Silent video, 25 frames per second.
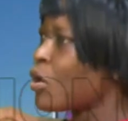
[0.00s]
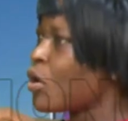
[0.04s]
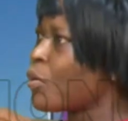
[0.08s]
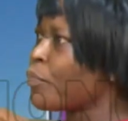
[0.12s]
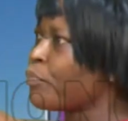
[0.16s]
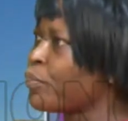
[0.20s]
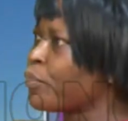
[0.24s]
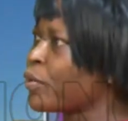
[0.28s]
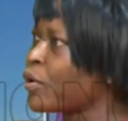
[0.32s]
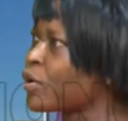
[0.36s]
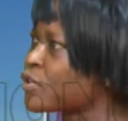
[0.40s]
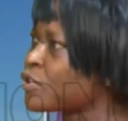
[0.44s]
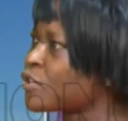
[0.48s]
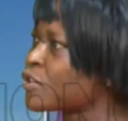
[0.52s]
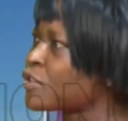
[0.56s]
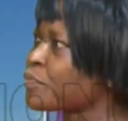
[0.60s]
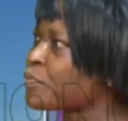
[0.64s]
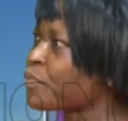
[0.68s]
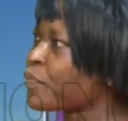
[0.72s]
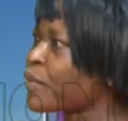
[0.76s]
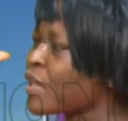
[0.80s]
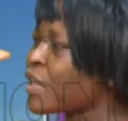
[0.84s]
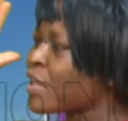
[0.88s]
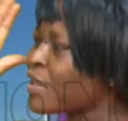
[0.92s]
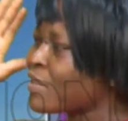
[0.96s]
But
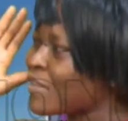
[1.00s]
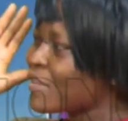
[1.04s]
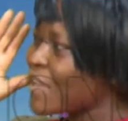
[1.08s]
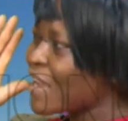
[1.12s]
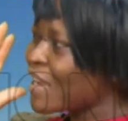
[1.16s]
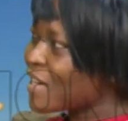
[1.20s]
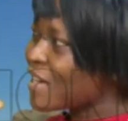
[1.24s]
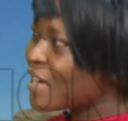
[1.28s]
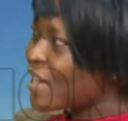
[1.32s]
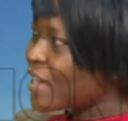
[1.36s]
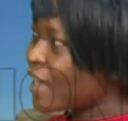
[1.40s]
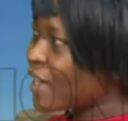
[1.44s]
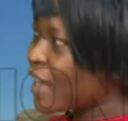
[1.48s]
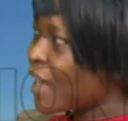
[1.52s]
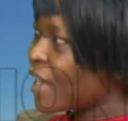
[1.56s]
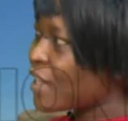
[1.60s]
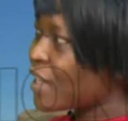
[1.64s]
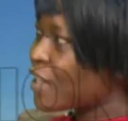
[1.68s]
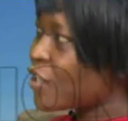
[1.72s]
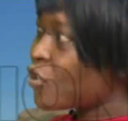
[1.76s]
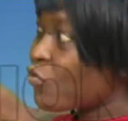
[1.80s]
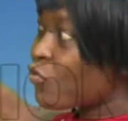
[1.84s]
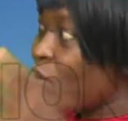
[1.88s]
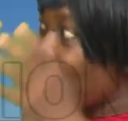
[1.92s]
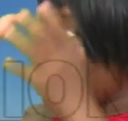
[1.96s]

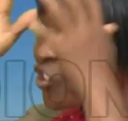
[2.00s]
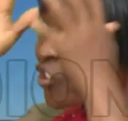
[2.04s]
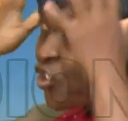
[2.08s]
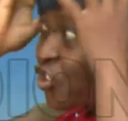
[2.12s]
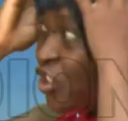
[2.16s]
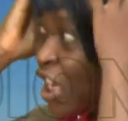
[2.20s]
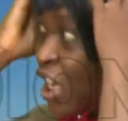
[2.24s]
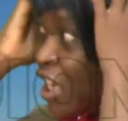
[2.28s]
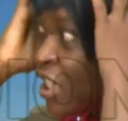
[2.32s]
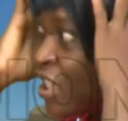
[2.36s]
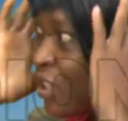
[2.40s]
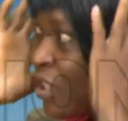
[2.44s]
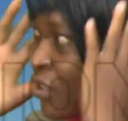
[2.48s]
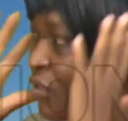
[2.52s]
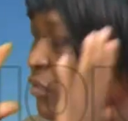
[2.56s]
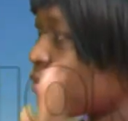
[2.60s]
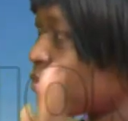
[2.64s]
technically, you are draining.